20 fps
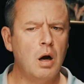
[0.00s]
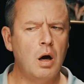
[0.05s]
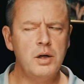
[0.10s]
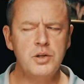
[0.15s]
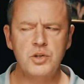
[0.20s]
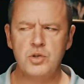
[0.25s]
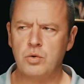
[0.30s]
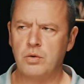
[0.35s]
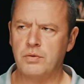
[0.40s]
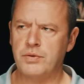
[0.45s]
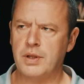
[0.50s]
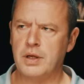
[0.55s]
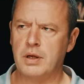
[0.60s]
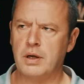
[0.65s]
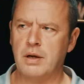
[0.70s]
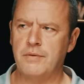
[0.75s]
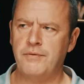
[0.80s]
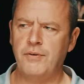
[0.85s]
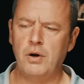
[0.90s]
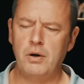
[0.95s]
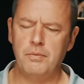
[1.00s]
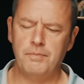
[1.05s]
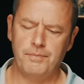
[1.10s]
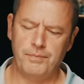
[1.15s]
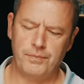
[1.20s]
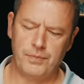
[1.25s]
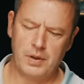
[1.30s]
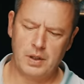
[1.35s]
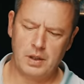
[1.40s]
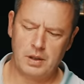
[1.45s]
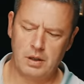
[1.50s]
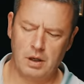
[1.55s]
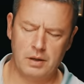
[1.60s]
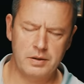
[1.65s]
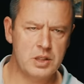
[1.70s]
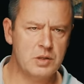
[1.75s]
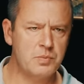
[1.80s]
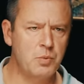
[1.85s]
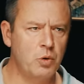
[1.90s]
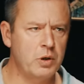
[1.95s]
I sort of think, if I, like
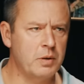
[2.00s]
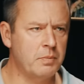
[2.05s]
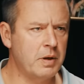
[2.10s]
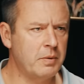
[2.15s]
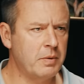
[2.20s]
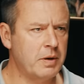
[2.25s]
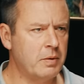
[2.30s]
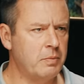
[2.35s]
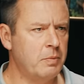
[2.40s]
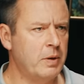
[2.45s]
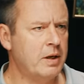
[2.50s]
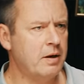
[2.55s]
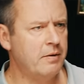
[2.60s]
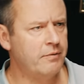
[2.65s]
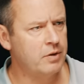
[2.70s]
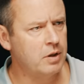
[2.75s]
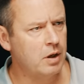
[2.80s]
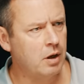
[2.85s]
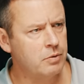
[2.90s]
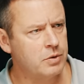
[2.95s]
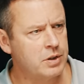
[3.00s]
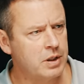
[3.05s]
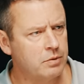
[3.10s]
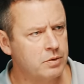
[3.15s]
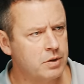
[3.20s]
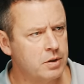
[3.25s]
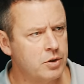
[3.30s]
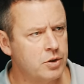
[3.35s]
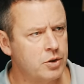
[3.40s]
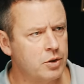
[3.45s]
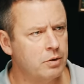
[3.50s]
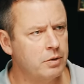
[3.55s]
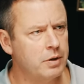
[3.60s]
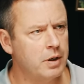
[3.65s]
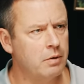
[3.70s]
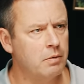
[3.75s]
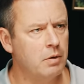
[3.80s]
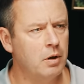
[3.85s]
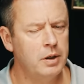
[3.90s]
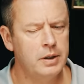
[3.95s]
this morning, we came from the hotel to the
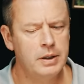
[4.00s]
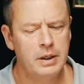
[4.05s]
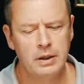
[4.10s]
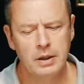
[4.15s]
studio, right?